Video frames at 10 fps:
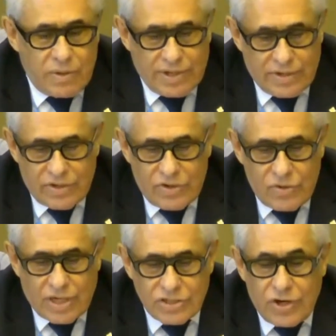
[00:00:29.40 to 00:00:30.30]
Whether
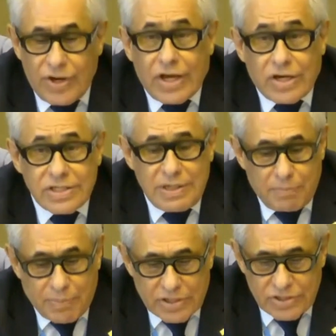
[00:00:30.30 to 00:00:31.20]
you are joining us
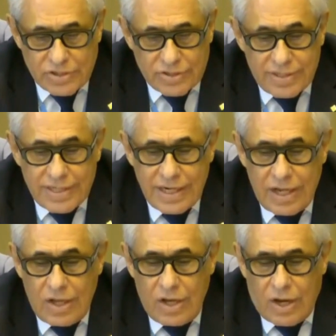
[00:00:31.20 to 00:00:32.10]
in person
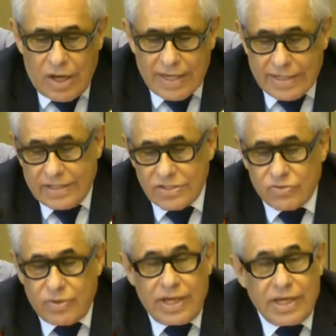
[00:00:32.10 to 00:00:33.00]
in
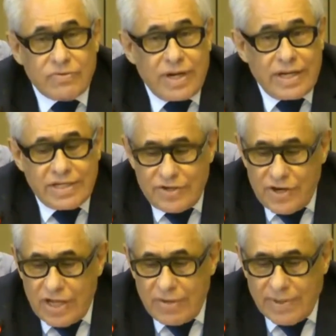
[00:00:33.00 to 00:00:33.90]
this gray and rainy
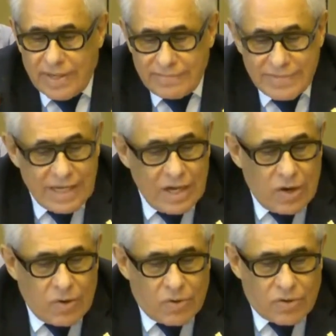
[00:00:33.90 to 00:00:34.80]
Geneva,
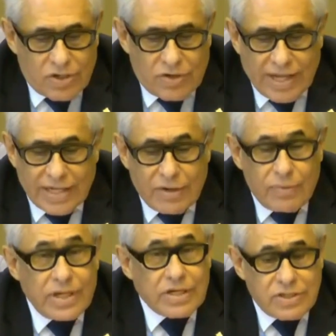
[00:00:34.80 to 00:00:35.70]
or
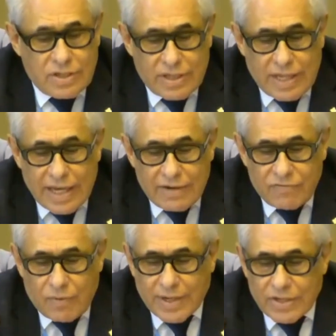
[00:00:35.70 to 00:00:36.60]
connecting with us
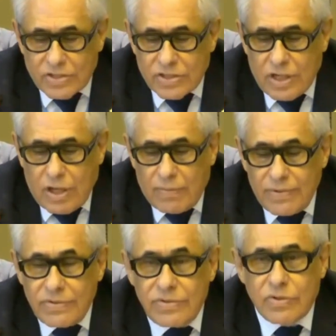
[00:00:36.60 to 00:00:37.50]
online from across the
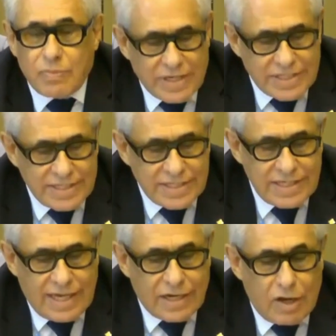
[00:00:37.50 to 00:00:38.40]
globe, your
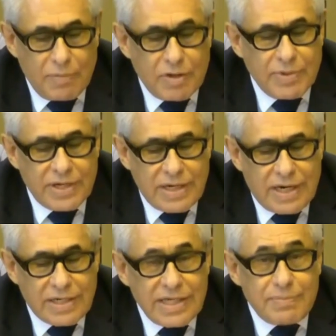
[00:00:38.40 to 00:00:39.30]
presence and commitment
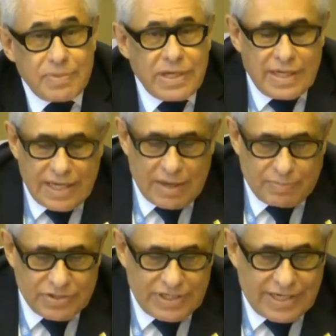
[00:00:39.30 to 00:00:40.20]
are deeply
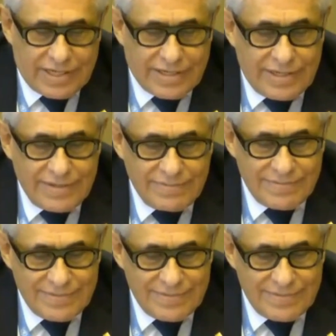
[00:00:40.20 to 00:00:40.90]
appreciated.